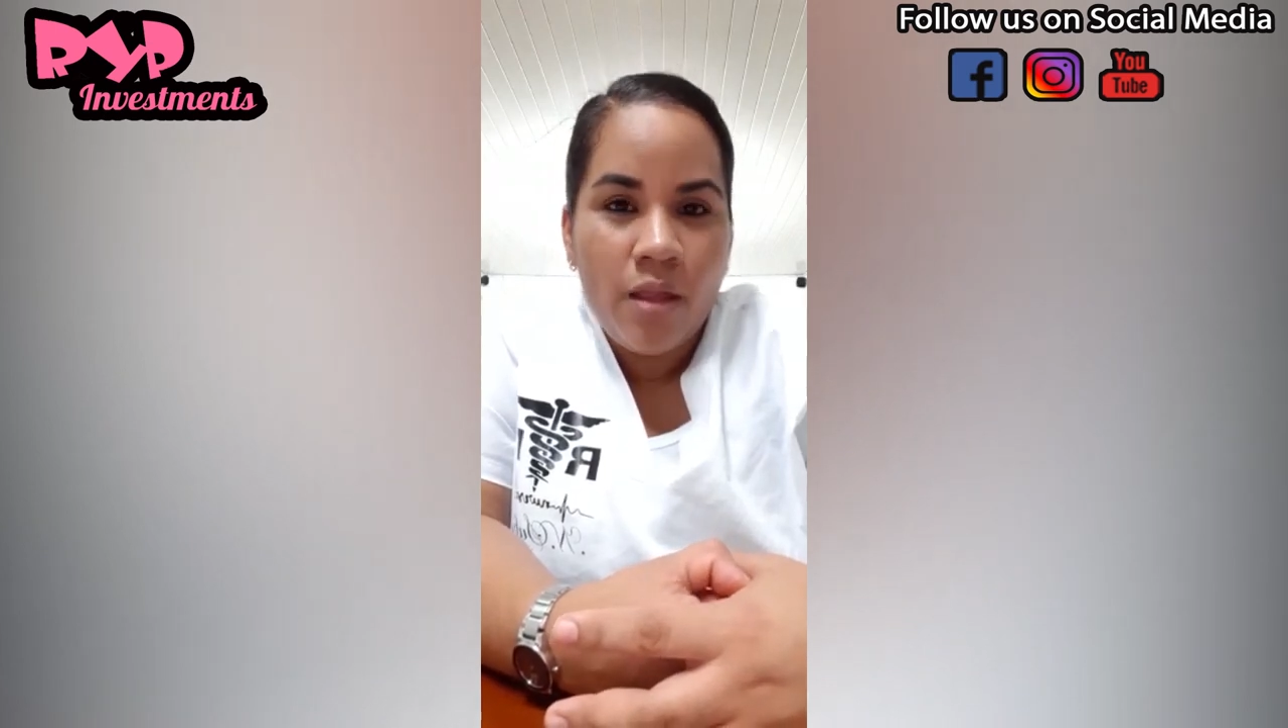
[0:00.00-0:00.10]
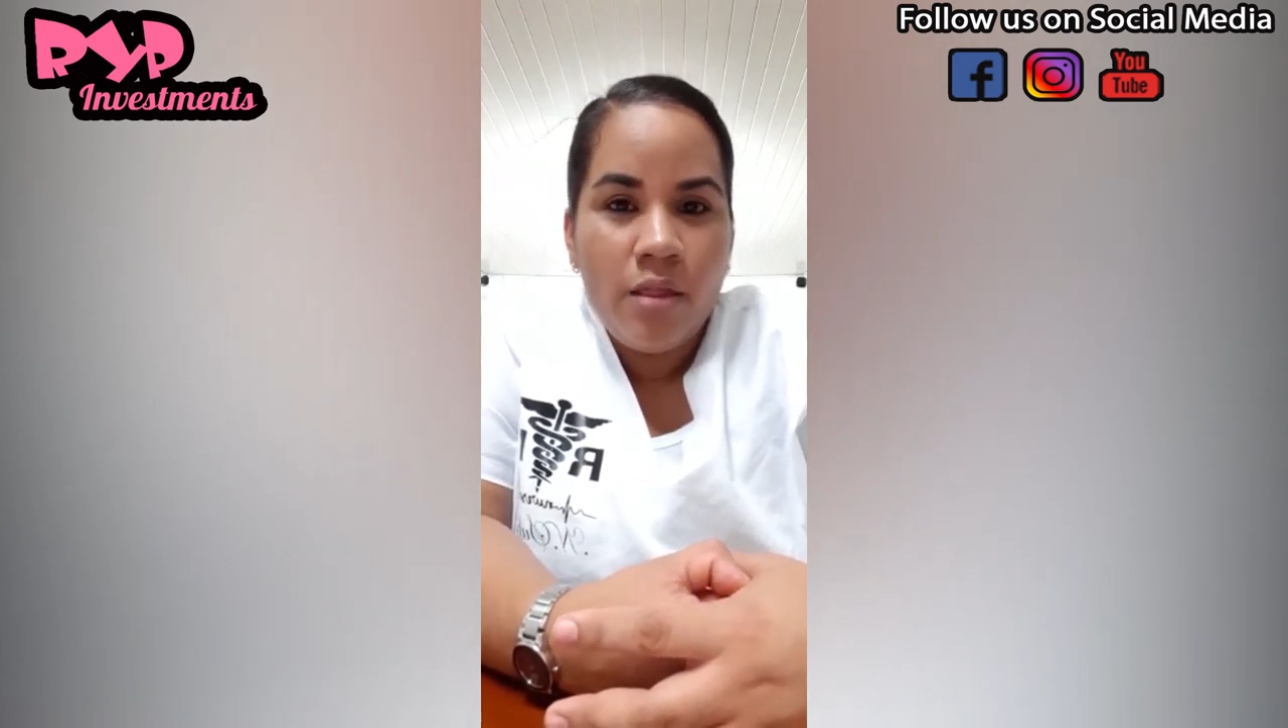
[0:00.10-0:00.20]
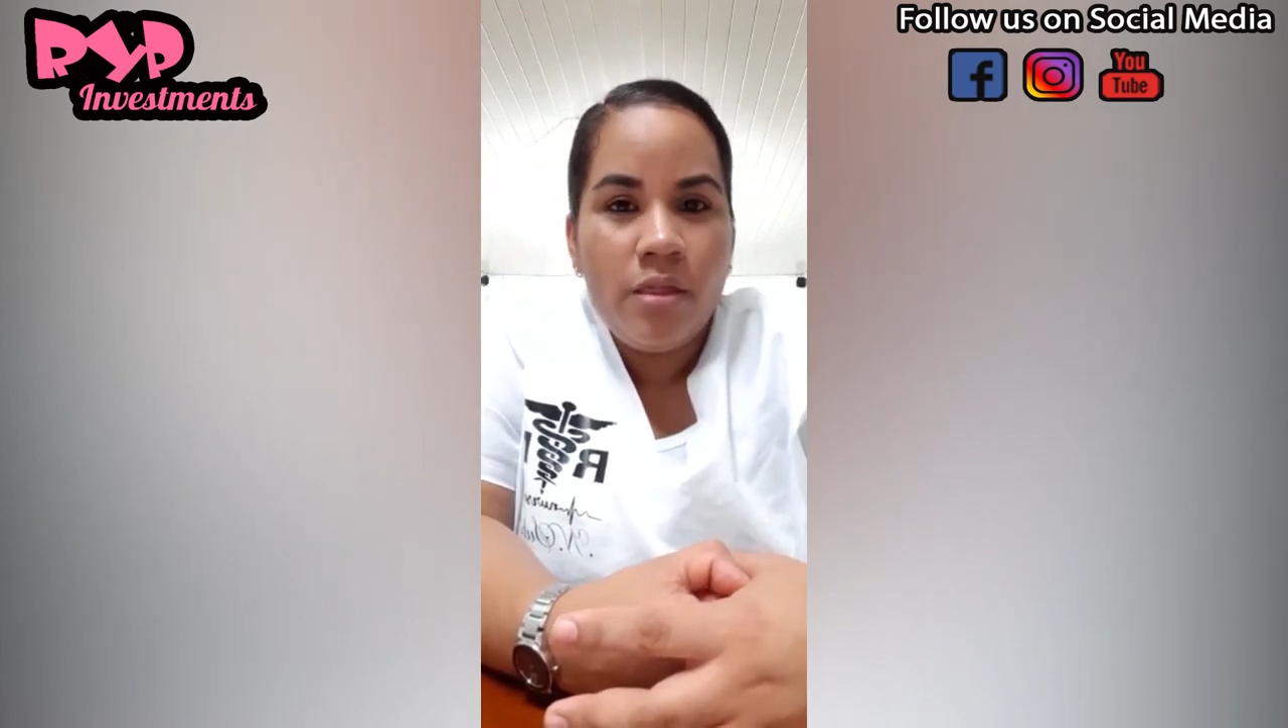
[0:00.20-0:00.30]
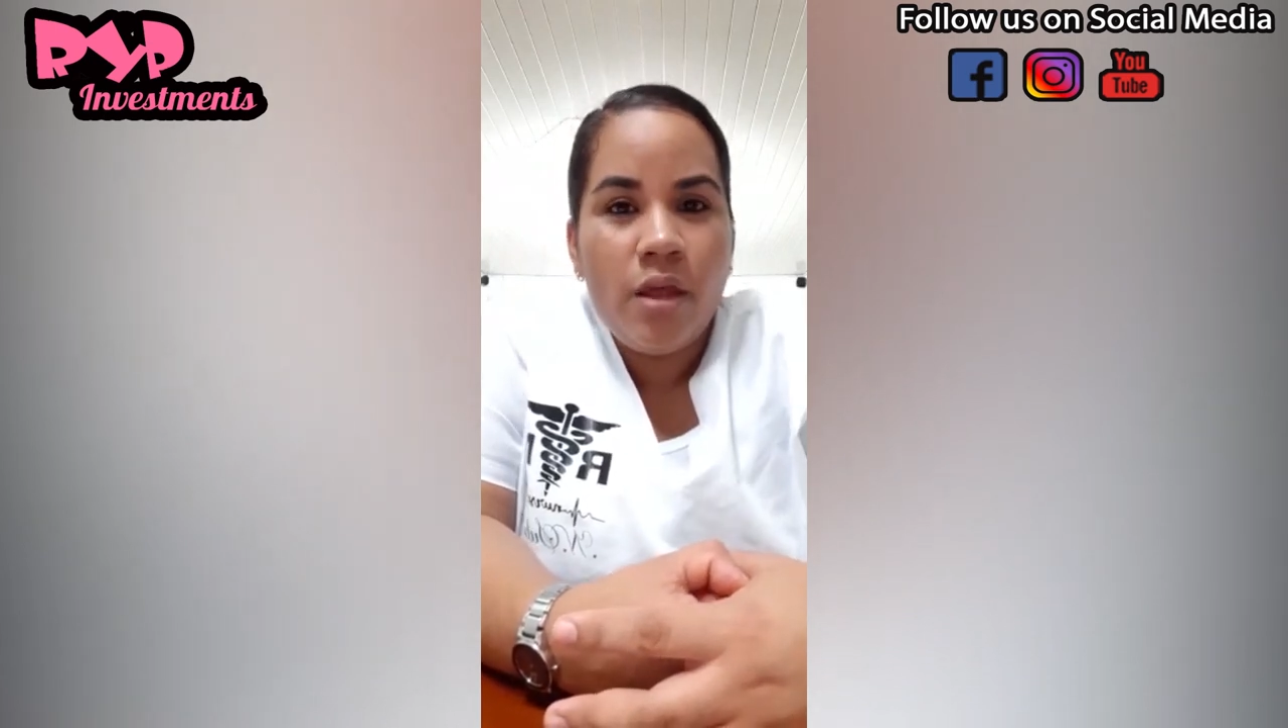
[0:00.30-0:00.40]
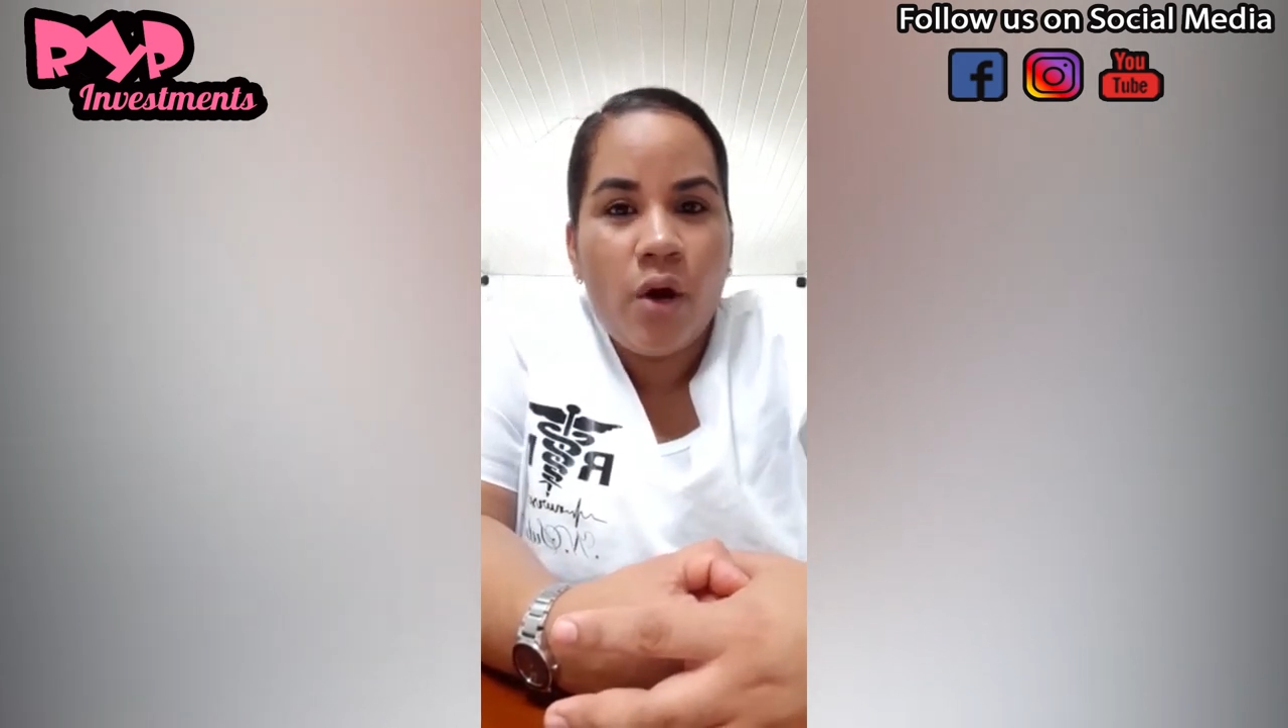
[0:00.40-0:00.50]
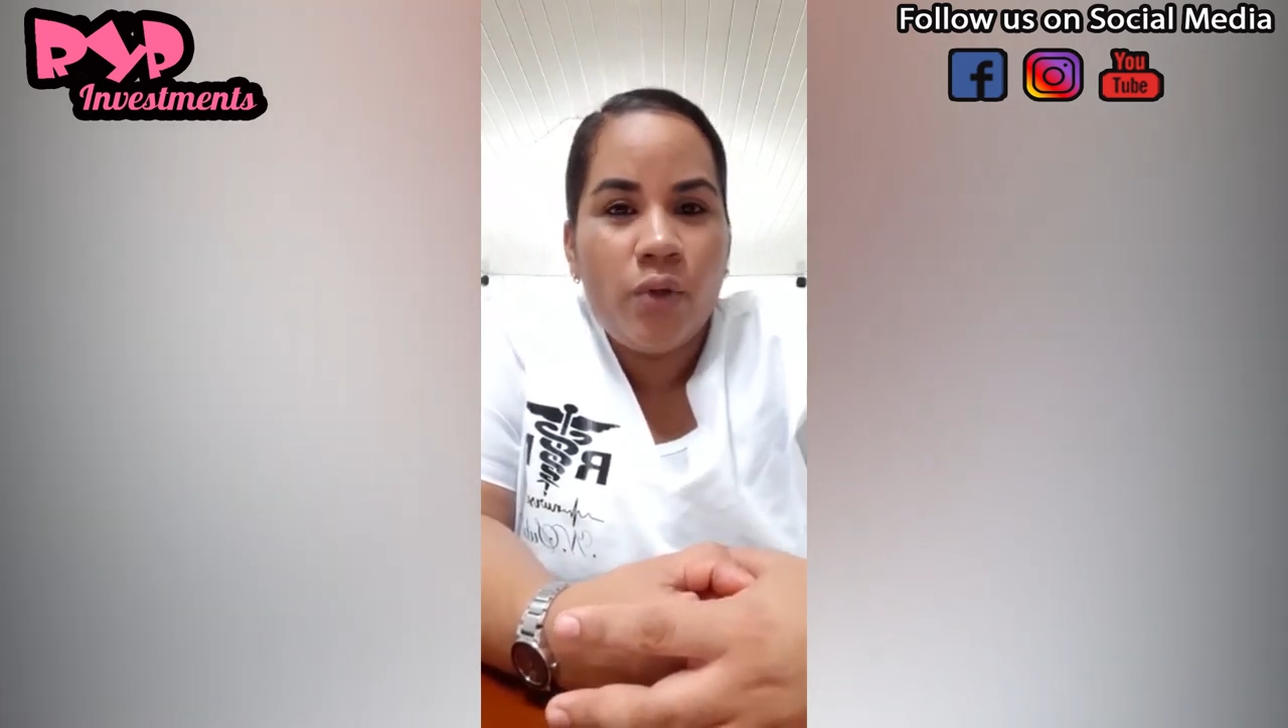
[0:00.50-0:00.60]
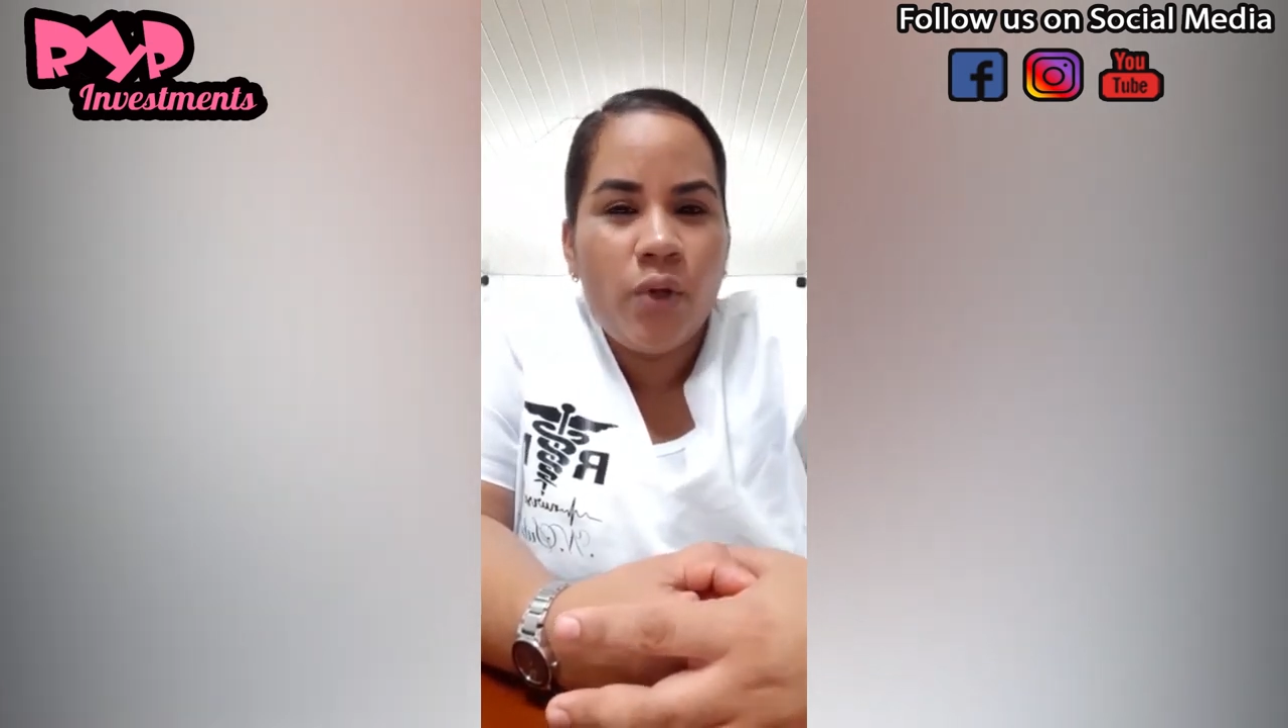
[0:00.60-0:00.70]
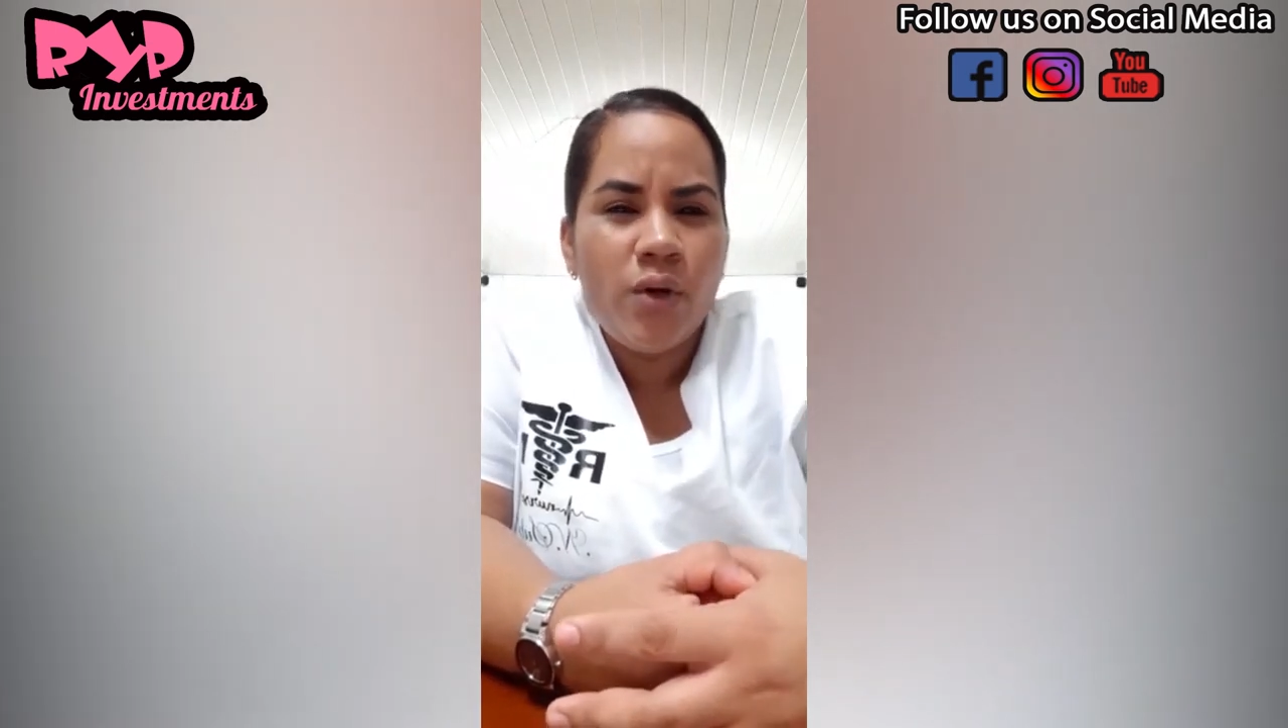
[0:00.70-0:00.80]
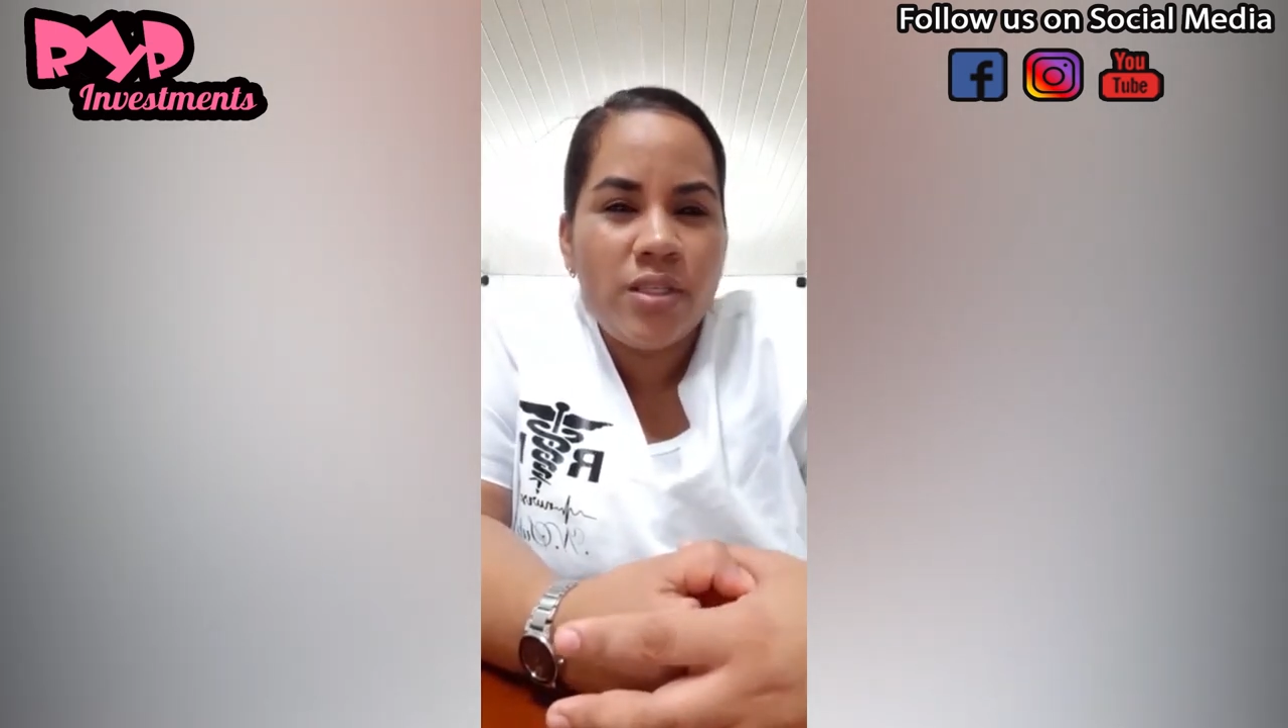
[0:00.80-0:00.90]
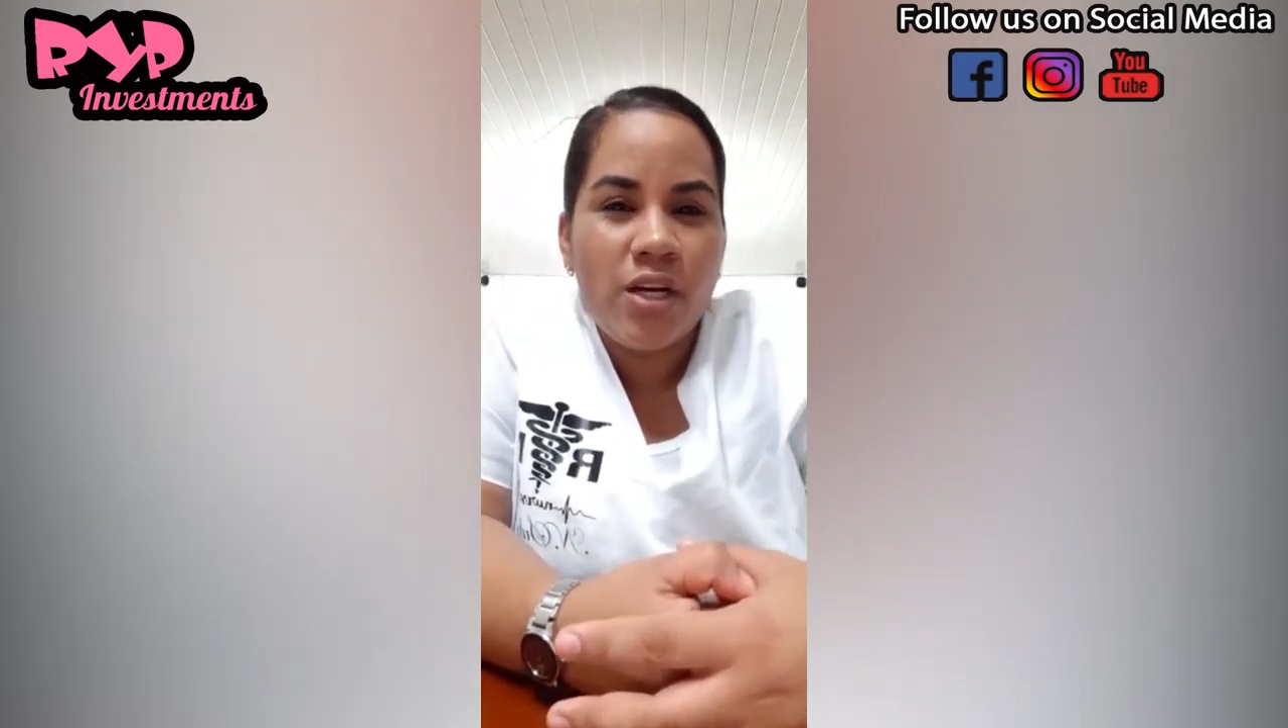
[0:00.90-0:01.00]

Now, those